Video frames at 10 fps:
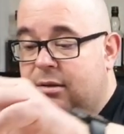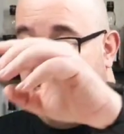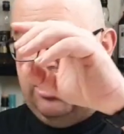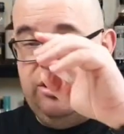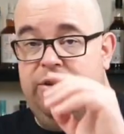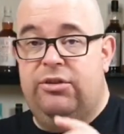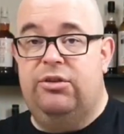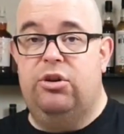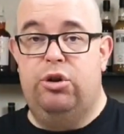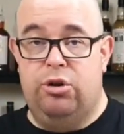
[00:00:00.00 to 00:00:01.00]
they
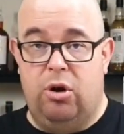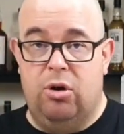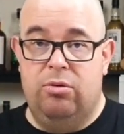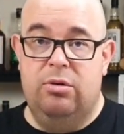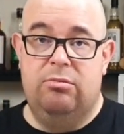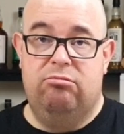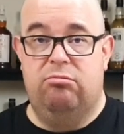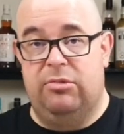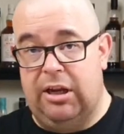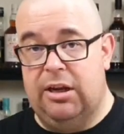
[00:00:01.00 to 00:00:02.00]
just show
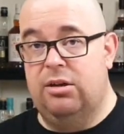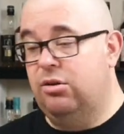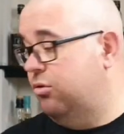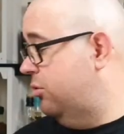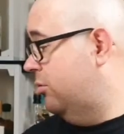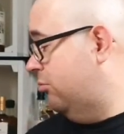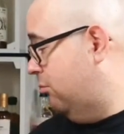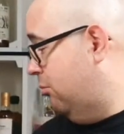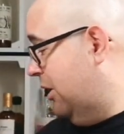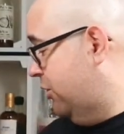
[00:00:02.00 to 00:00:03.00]
they can do
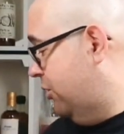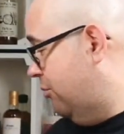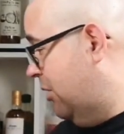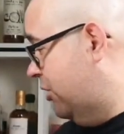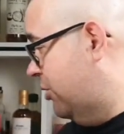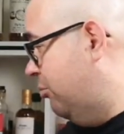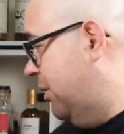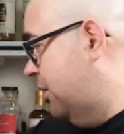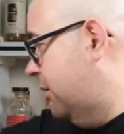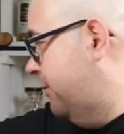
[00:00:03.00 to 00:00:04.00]
much
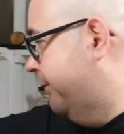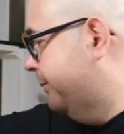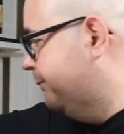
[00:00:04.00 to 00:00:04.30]
better.